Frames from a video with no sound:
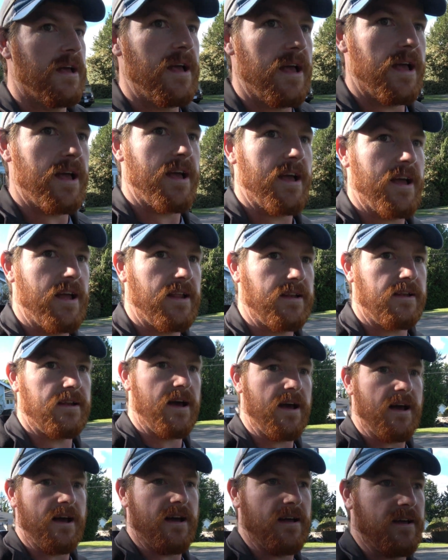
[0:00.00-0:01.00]
And
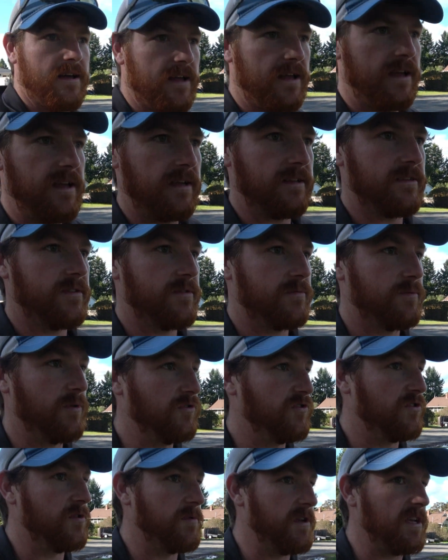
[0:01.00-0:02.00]
it's
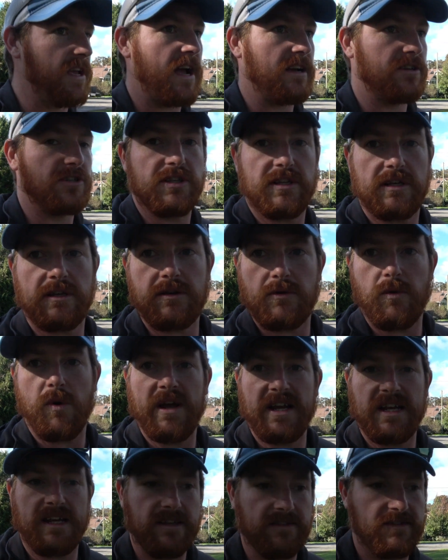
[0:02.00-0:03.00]
supposed to be actually
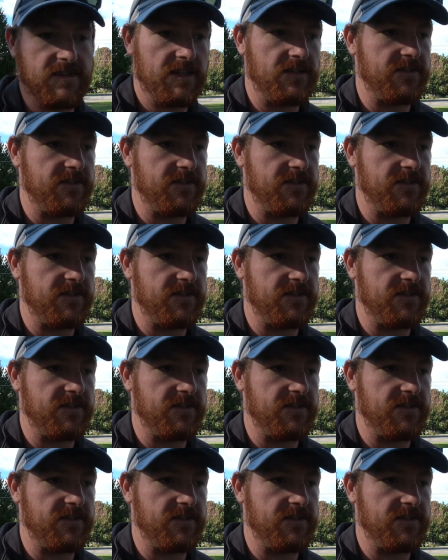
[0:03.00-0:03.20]
quite easy.